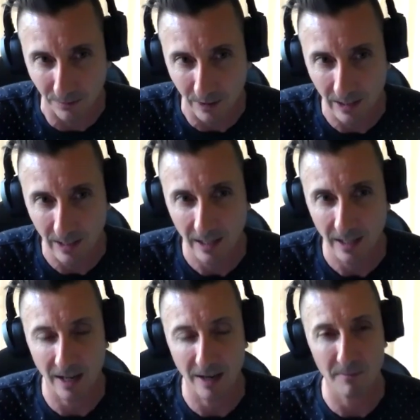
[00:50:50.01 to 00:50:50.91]

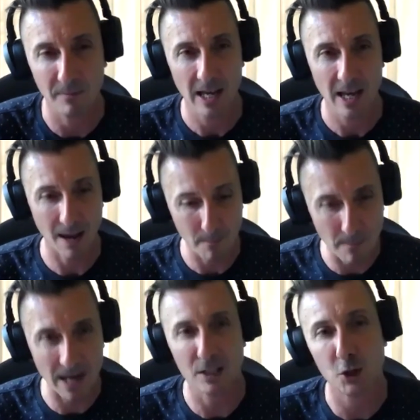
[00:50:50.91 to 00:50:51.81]
and
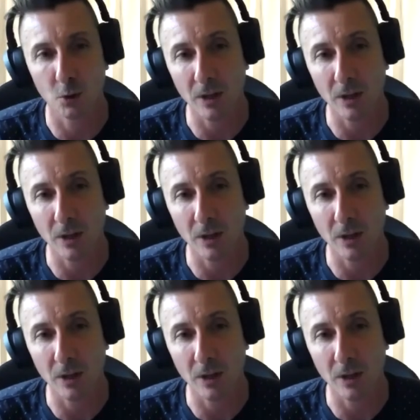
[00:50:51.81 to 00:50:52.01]
make sure